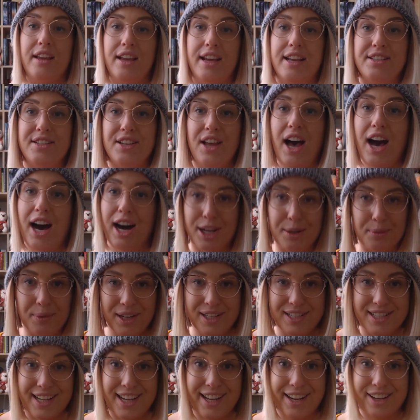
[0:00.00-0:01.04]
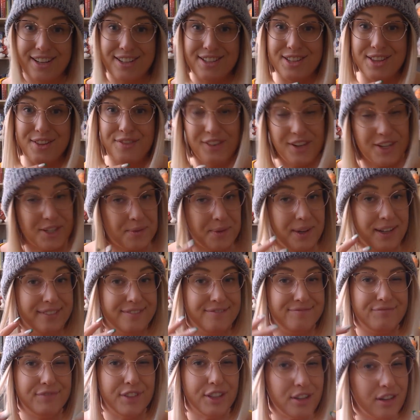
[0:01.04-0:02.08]
it's hard work to get it to the first one.
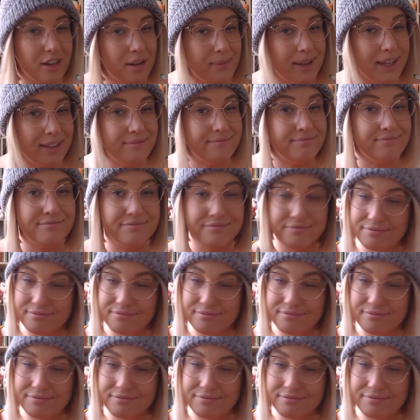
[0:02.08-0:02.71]
You know what I mean?